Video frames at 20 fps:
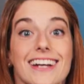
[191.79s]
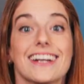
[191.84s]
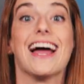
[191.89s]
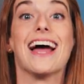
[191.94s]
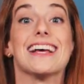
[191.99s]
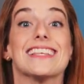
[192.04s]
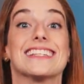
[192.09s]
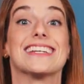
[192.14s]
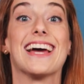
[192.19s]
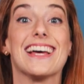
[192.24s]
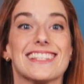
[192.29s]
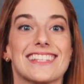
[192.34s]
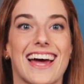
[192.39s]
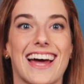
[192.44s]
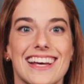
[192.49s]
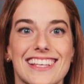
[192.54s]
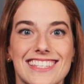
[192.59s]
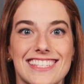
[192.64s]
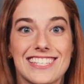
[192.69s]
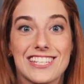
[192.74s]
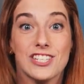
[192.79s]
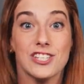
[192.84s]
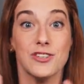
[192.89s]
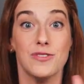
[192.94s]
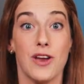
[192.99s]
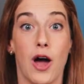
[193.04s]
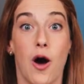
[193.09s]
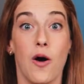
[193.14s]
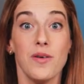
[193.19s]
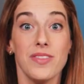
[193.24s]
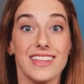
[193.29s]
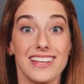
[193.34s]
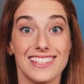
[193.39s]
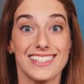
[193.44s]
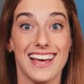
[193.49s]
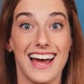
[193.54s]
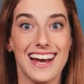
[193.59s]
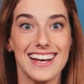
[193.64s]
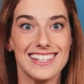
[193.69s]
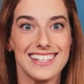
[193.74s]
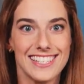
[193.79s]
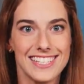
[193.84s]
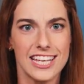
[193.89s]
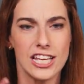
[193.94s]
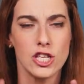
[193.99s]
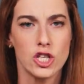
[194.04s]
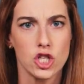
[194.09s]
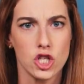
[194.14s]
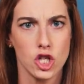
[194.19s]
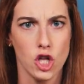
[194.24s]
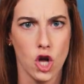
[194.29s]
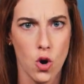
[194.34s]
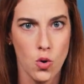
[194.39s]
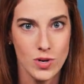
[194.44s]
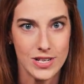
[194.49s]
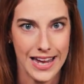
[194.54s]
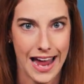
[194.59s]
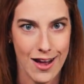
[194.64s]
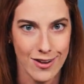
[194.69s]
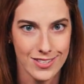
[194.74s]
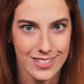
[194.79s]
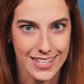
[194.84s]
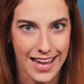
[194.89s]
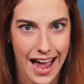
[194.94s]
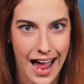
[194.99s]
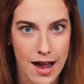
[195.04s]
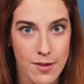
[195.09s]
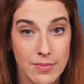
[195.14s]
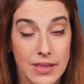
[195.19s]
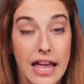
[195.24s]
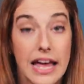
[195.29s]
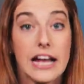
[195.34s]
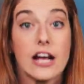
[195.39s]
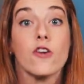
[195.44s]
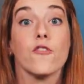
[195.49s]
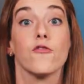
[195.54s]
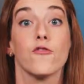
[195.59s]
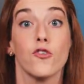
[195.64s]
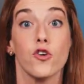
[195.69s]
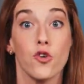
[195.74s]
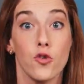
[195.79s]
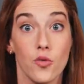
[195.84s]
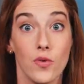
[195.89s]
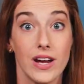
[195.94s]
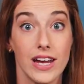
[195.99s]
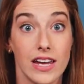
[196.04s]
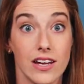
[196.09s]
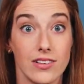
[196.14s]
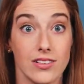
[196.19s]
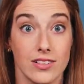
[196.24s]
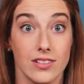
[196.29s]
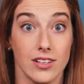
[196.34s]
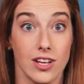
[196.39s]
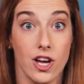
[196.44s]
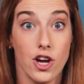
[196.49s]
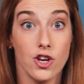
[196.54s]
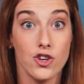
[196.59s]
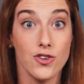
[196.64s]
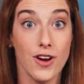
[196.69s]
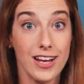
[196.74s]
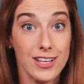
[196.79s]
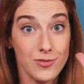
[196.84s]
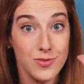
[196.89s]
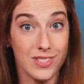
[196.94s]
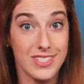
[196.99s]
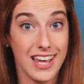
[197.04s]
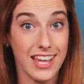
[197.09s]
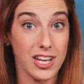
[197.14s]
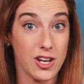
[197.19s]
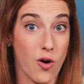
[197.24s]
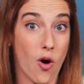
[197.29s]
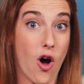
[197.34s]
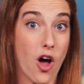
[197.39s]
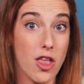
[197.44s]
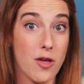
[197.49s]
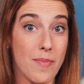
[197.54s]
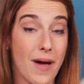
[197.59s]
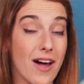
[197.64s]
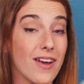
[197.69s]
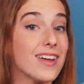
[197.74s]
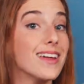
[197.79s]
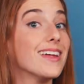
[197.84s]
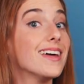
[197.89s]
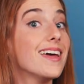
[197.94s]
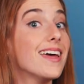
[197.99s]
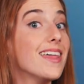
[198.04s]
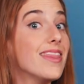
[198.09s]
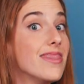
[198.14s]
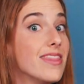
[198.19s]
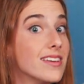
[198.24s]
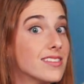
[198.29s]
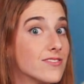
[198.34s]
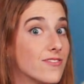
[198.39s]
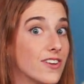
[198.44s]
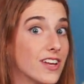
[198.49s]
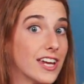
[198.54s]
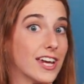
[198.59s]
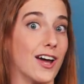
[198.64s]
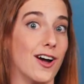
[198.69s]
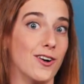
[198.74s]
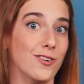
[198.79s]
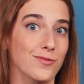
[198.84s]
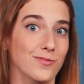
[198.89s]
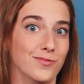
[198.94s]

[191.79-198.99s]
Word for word: Guys, guys, guys, did you know that scientists can slow down time? Like, for real. Trace will tell you all about it in this video.